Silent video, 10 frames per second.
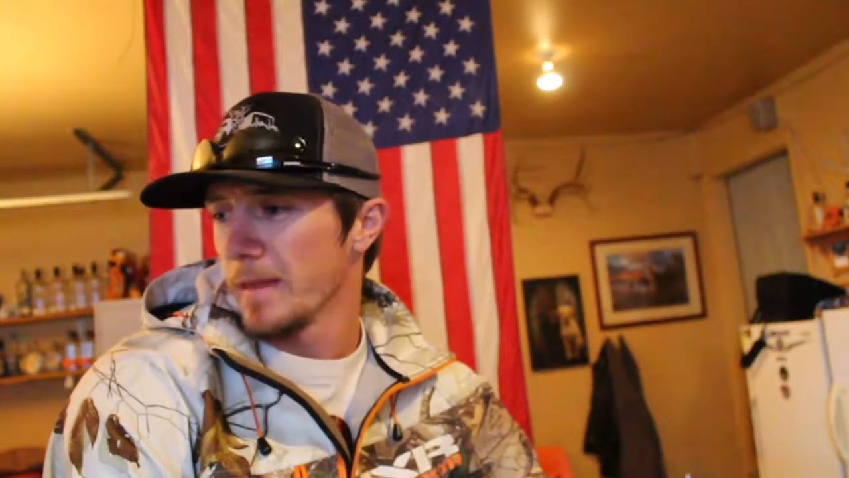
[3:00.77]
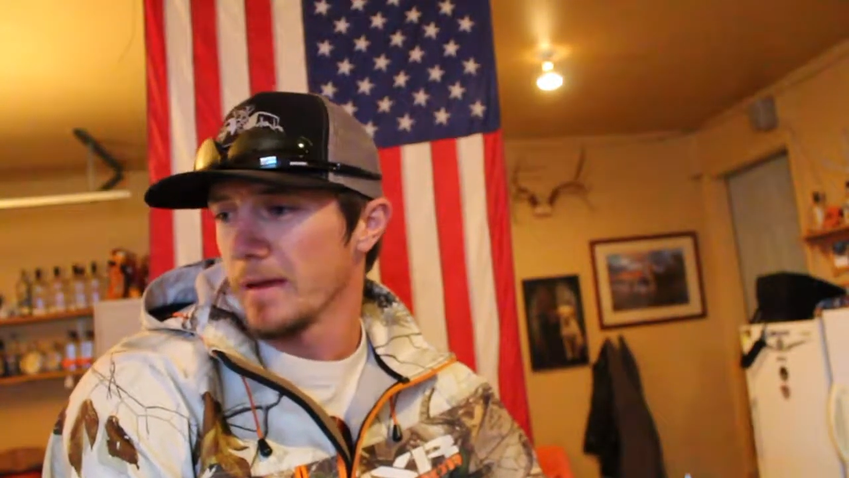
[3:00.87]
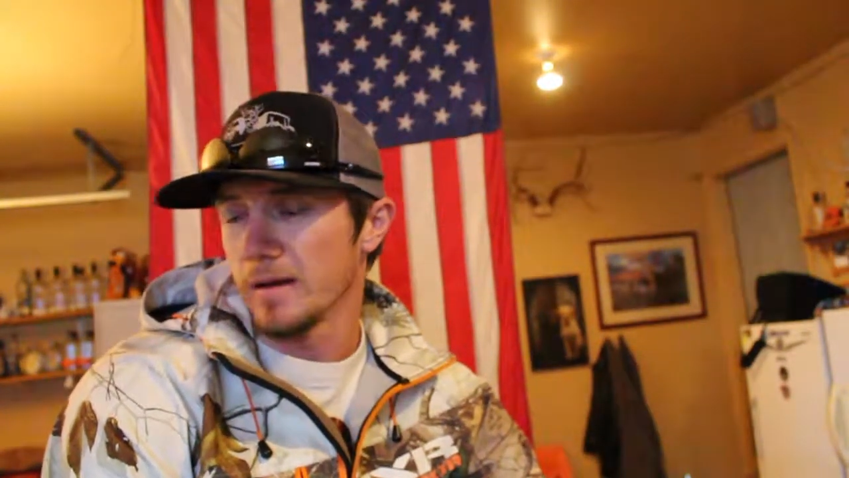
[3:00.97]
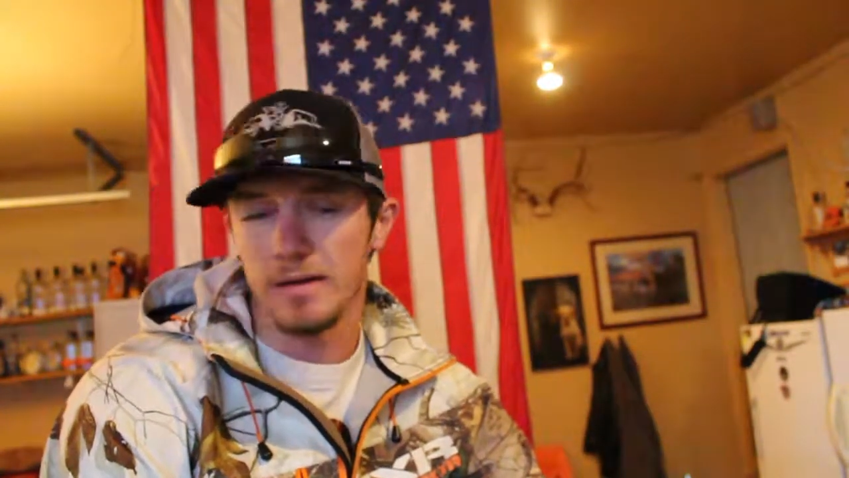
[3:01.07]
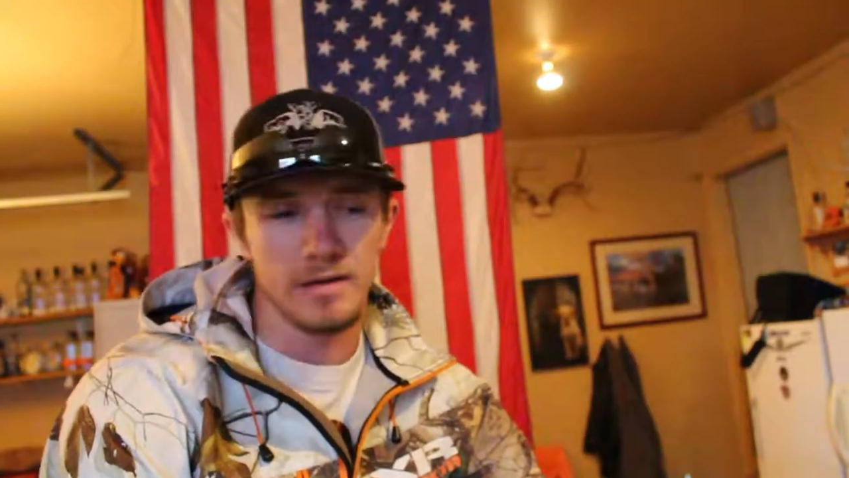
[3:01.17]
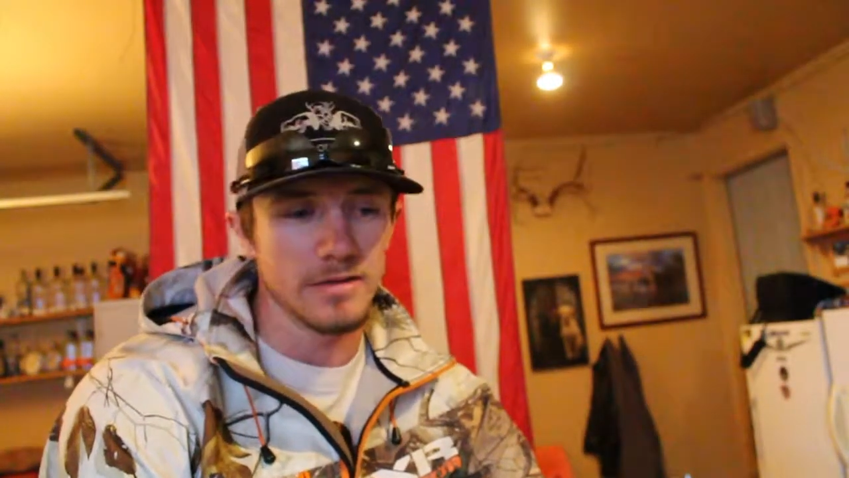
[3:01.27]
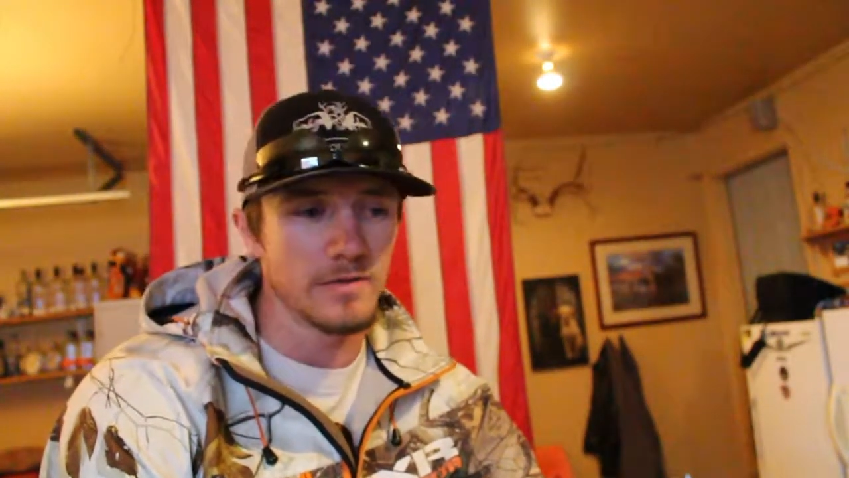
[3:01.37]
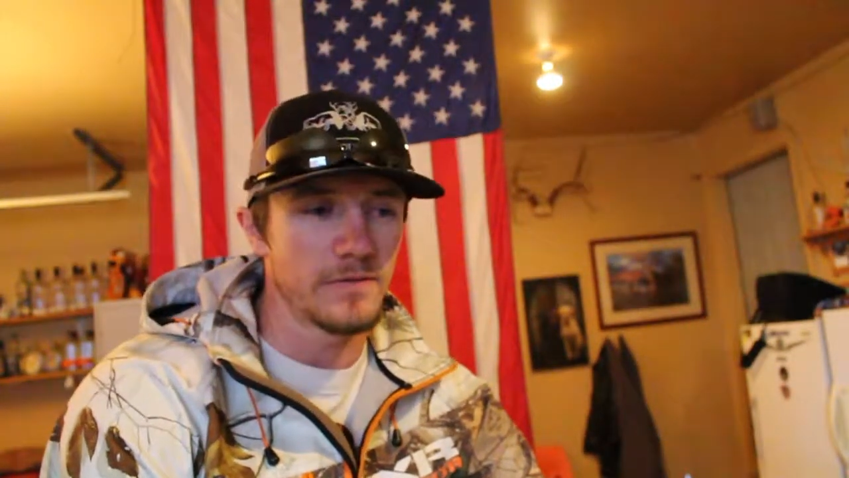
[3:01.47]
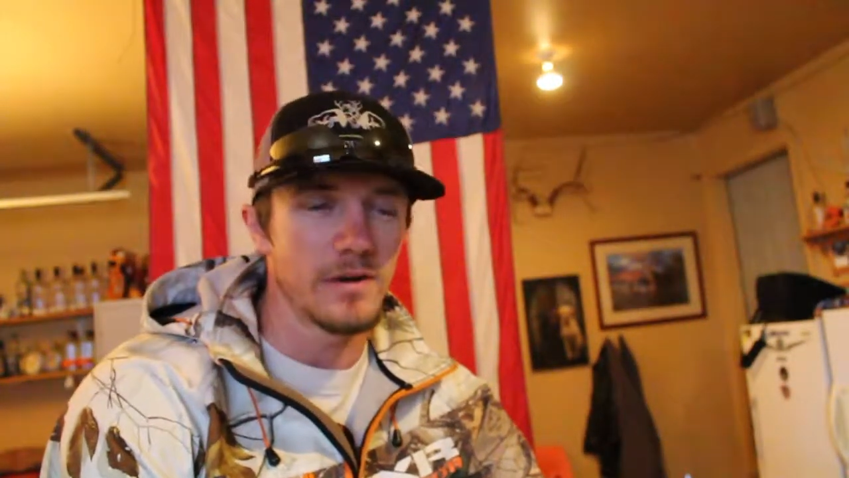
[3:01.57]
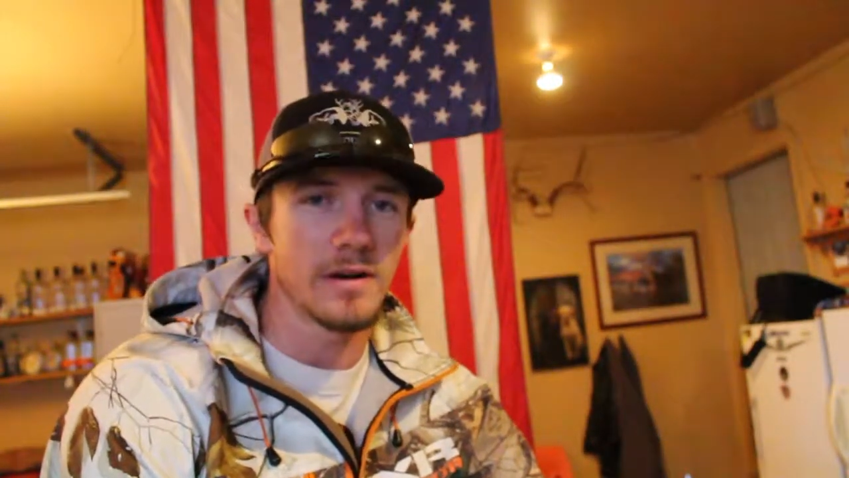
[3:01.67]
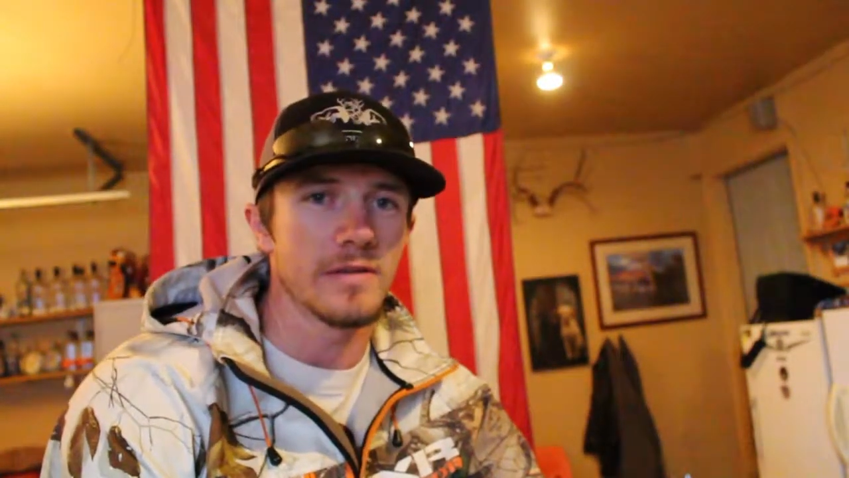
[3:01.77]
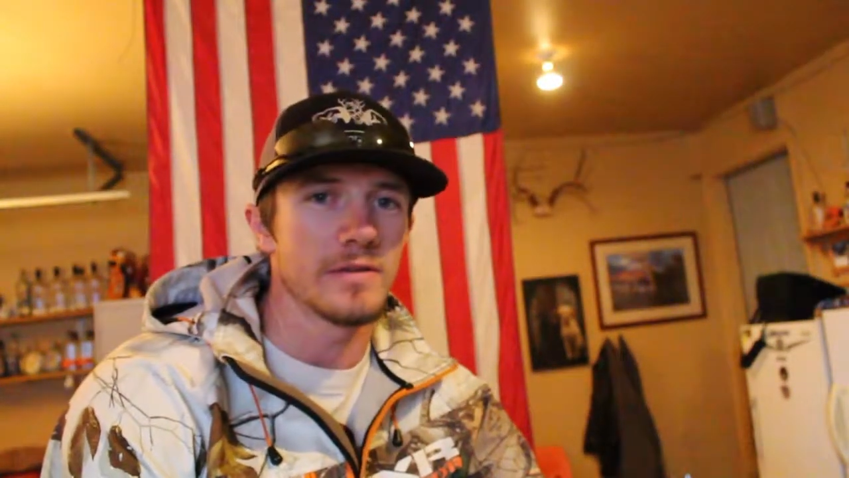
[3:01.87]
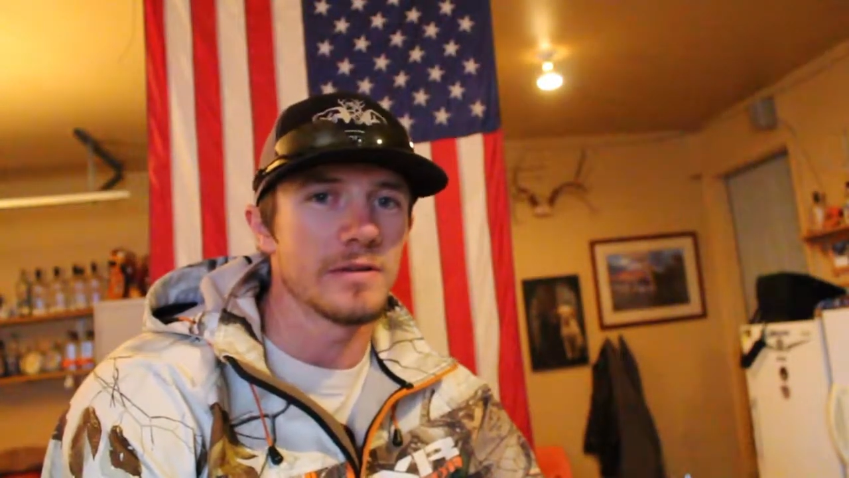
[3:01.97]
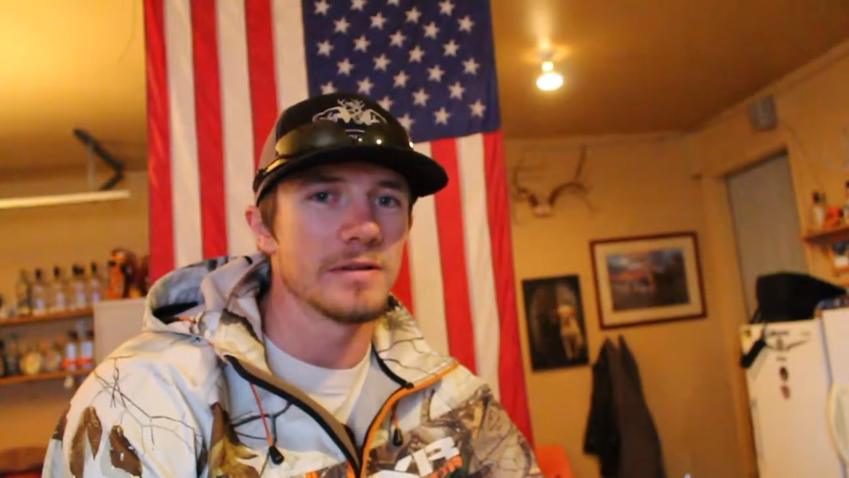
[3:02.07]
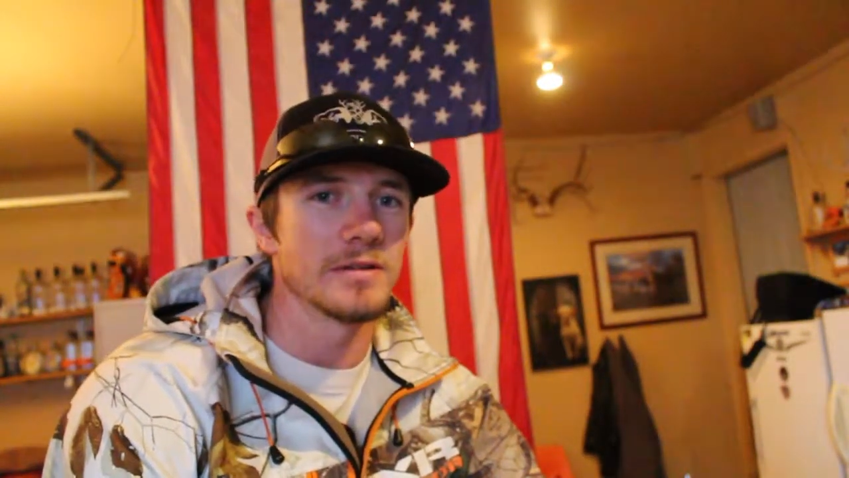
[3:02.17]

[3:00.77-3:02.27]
and uh, so far I really